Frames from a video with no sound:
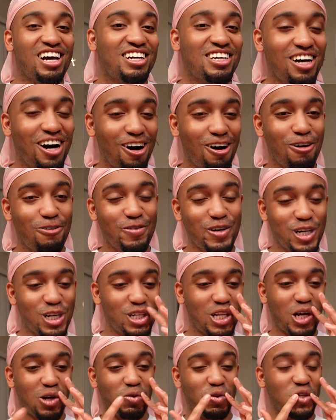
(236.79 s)
Y'all over here
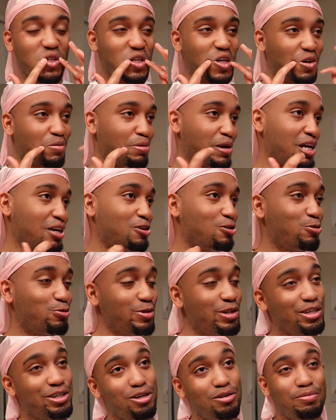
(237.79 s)
like, when you gonna prank who?
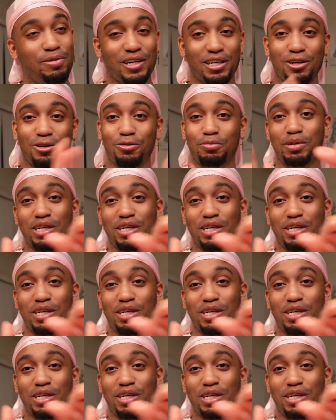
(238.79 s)
When you gonna prank who?